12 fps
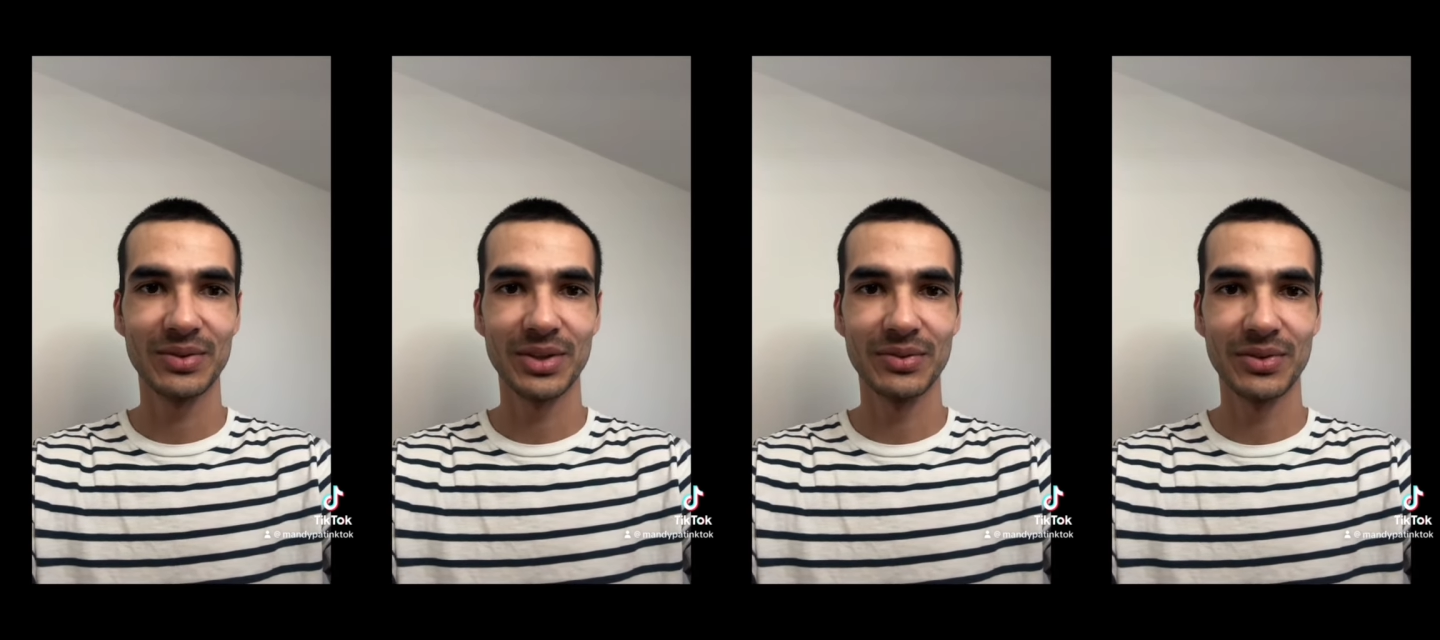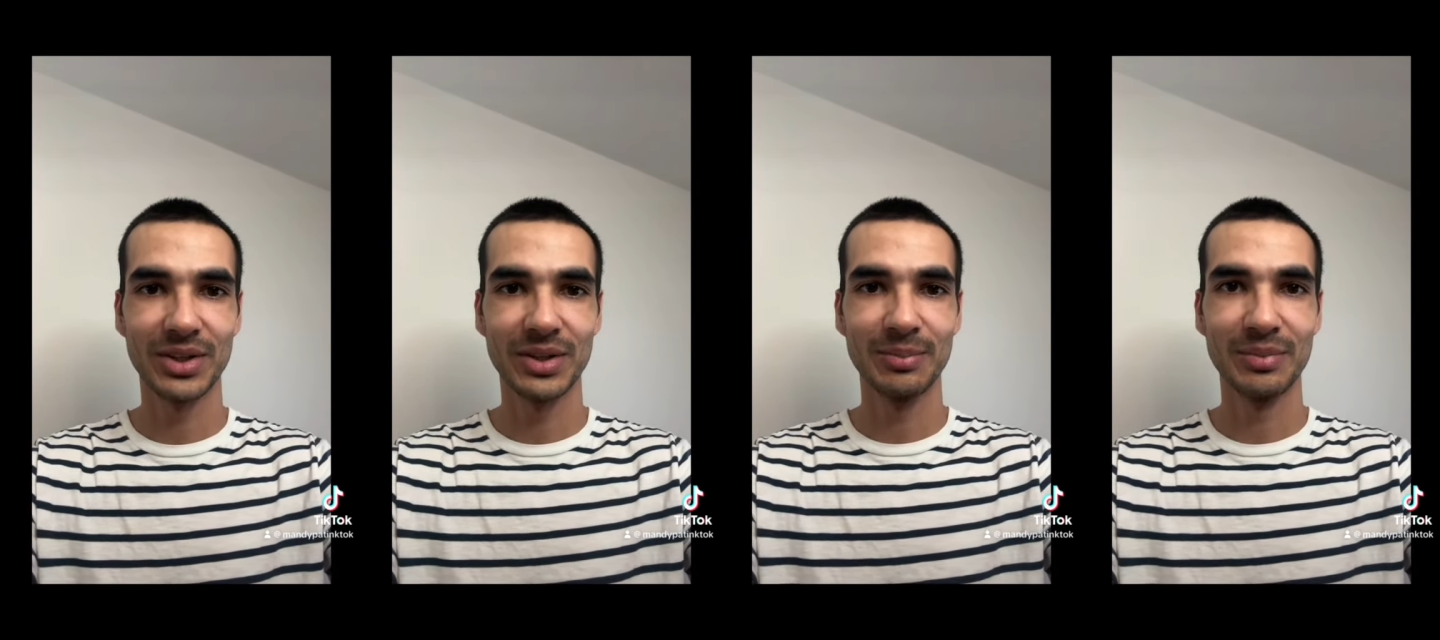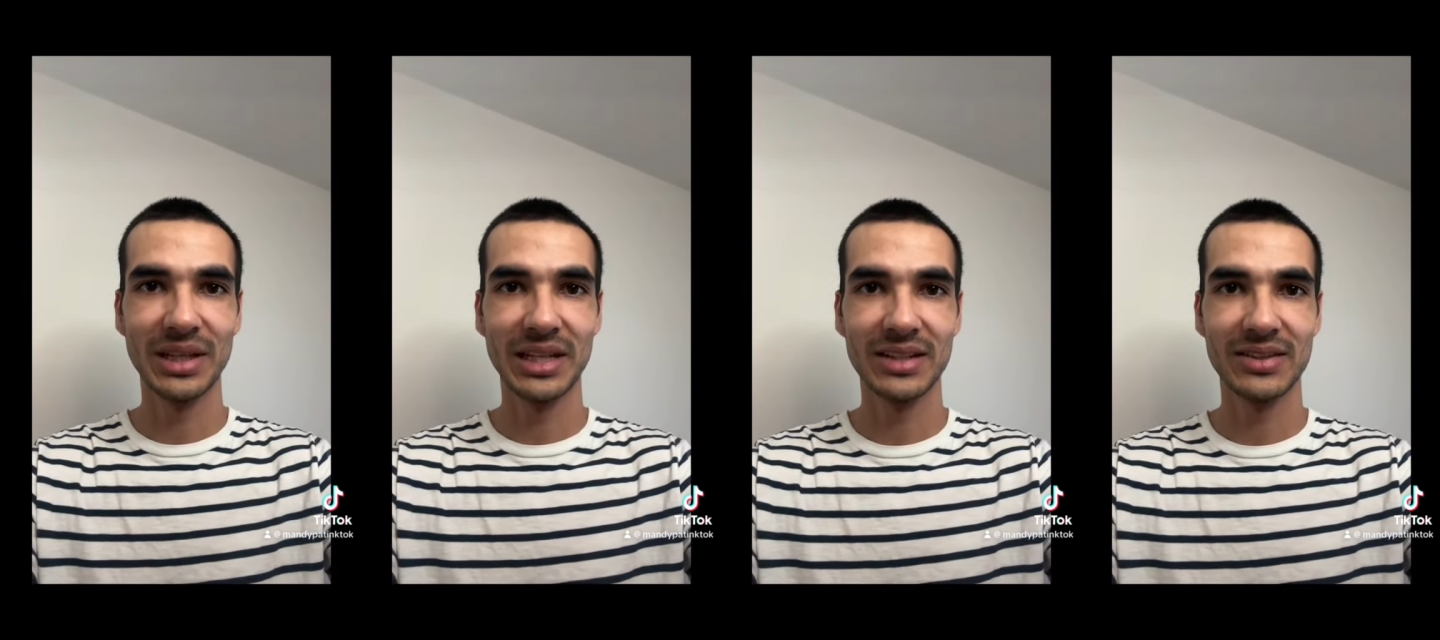for, for
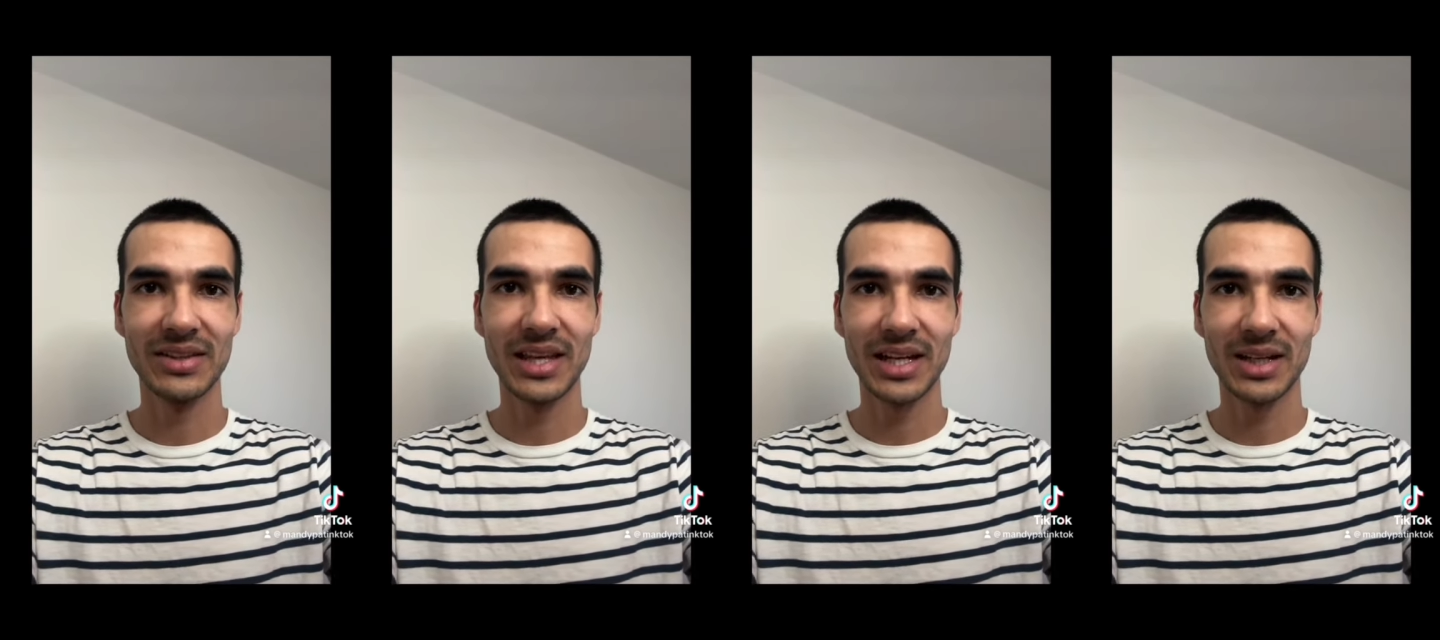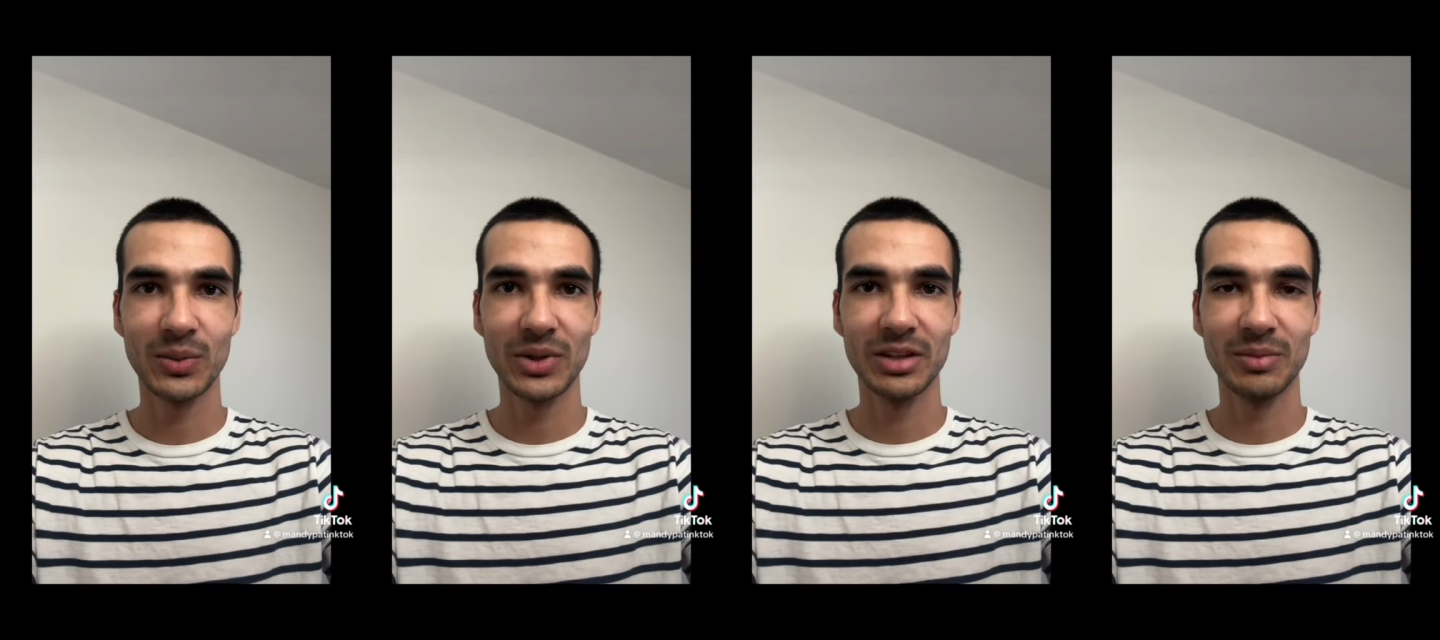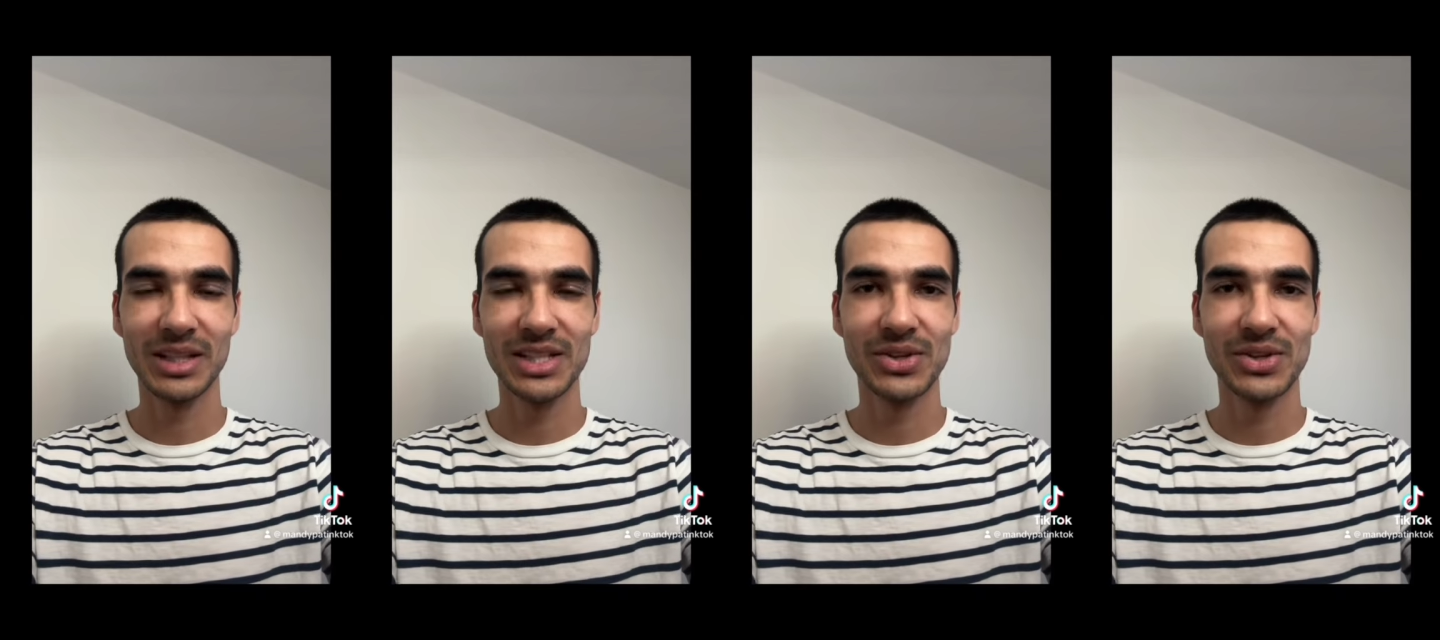being there with me